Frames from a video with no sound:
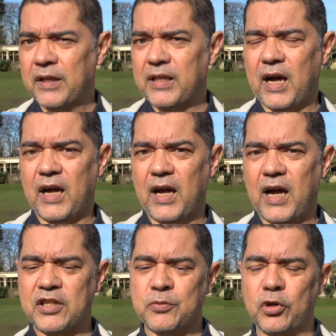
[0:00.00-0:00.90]
that
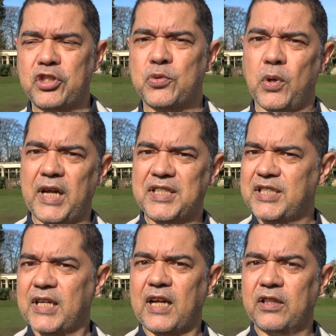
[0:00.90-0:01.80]
as much as what I'd
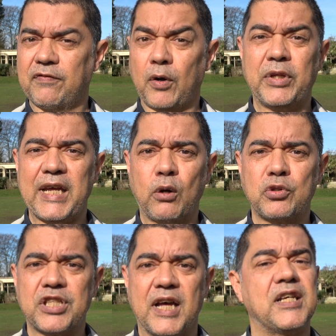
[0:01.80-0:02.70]
said from the
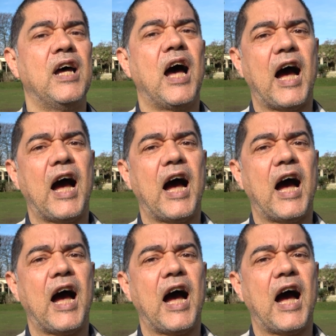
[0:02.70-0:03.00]
outset,